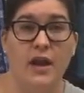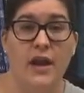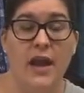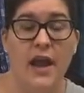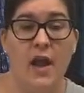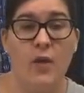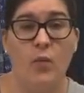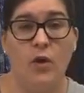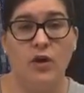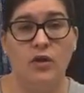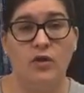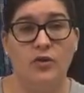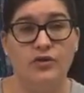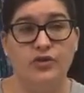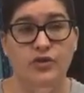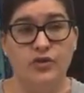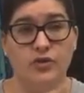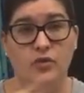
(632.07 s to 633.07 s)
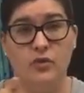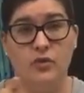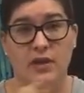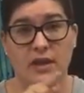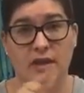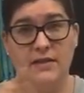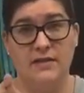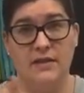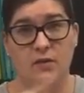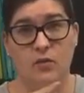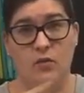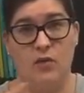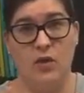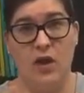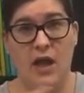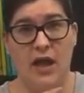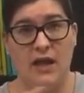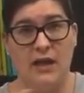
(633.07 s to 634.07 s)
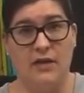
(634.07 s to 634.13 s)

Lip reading: and what it'll do is it will kind